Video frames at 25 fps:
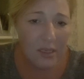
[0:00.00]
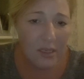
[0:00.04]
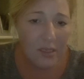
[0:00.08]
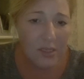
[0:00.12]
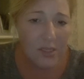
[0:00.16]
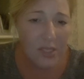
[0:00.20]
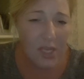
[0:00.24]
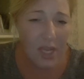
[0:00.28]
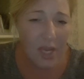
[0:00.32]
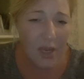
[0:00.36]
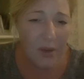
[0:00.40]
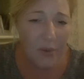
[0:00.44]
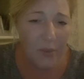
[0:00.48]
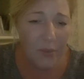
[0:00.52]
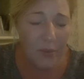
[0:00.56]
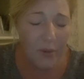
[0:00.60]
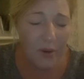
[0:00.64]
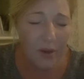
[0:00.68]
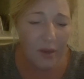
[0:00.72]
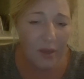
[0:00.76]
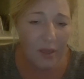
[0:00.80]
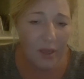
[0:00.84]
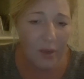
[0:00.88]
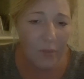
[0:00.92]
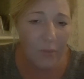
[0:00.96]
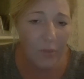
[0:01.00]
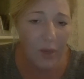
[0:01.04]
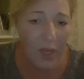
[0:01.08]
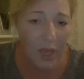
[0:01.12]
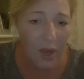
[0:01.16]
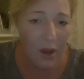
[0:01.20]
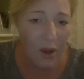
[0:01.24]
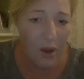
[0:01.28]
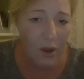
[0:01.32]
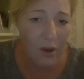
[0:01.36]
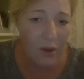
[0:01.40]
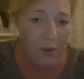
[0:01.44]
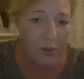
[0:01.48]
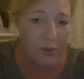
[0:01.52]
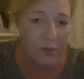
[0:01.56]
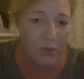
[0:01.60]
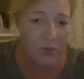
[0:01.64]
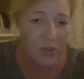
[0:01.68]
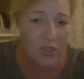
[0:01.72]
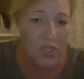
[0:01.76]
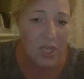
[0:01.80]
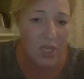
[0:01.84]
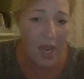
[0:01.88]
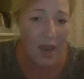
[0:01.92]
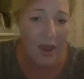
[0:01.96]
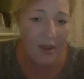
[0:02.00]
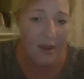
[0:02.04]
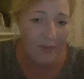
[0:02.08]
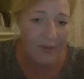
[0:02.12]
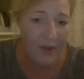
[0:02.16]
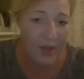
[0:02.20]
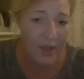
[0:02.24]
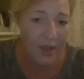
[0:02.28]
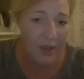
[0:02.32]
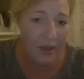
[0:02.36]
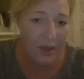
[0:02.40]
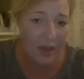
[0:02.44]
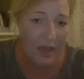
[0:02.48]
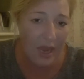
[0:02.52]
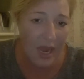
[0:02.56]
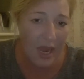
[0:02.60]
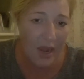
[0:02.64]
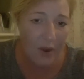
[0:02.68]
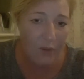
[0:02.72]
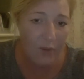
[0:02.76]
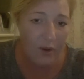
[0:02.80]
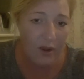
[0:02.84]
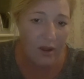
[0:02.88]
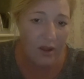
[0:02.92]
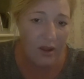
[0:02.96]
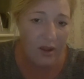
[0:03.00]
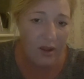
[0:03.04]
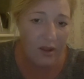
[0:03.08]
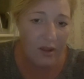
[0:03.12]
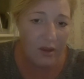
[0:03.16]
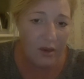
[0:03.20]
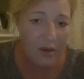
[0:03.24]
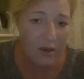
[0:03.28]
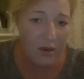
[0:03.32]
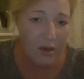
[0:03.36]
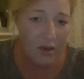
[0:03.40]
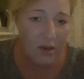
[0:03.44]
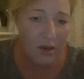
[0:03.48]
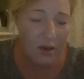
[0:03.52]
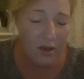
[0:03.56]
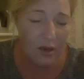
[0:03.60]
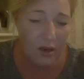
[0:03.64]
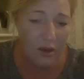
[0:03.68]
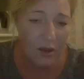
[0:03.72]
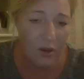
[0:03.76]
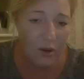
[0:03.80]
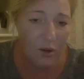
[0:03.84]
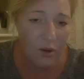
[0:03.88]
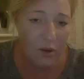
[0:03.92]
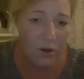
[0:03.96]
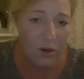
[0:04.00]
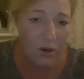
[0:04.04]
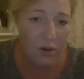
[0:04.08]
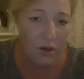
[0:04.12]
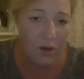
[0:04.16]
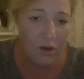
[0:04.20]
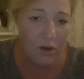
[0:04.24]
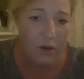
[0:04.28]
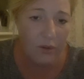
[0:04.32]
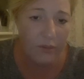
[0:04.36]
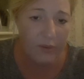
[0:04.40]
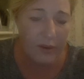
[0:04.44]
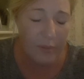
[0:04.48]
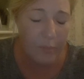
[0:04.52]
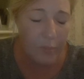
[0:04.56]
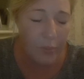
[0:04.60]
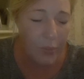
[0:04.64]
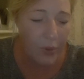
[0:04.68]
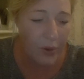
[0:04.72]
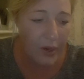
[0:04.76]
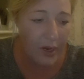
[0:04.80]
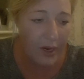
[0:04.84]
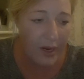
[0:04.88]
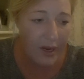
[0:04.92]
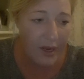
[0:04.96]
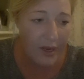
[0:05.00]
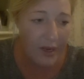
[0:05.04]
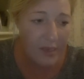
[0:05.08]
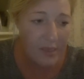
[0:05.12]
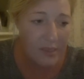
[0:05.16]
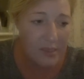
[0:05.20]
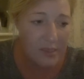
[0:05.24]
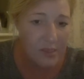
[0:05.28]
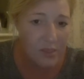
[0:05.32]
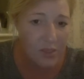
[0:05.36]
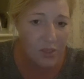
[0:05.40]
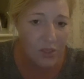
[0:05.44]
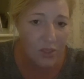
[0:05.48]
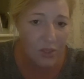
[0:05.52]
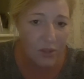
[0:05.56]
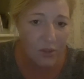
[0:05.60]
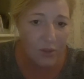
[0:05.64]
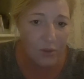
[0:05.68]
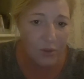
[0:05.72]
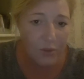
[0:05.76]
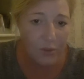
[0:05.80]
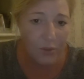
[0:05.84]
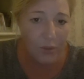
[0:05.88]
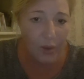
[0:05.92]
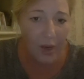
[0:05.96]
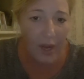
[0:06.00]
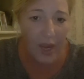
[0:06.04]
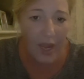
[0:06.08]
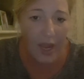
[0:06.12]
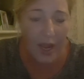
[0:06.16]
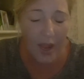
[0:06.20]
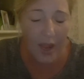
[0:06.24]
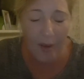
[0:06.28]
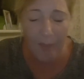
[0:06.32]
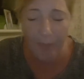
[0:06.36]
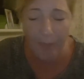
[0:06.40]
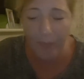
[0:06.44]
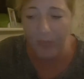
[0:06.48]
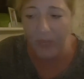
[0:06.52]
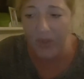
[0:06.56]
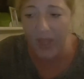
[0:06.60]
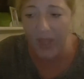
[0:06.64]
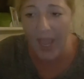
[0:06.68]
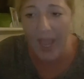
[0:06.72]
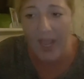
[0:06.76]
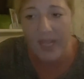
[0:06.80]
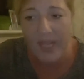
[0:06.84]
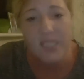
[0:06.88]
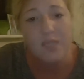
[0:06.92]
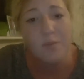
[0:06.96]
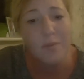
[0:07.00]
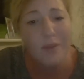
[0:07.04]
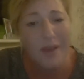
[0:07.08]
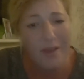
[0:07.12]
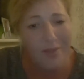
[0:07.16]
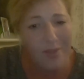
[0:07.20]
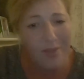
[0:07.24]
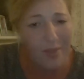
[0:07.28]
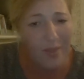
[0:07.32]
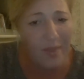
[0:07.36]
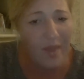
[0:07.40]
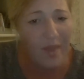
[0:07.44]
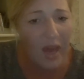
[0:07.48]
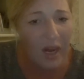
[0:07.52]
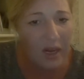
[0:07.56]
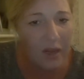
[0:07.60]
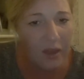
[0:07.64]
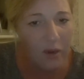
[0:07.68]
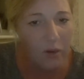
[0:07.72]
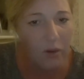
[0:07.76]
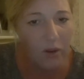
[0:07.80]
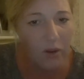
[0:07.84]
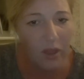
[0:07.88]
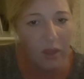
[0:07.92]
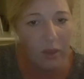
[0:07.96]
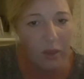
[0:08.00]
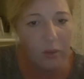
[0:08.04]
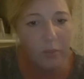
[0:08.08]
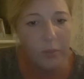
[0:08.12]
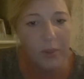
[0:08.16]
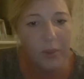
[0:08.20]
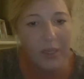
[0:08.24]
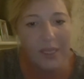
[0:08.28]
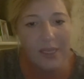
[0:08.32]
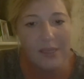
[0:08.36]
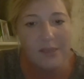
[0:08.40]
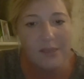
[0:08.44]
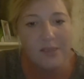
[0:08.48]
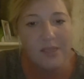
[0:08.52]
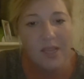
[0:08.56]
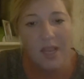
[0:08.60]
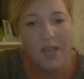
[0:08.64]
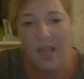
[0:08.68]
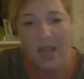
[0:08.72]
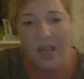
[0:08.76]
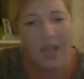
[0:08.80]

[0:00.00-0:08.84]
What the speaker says: So can we all divert our loving prayers to Kay Smith and that little girl, please?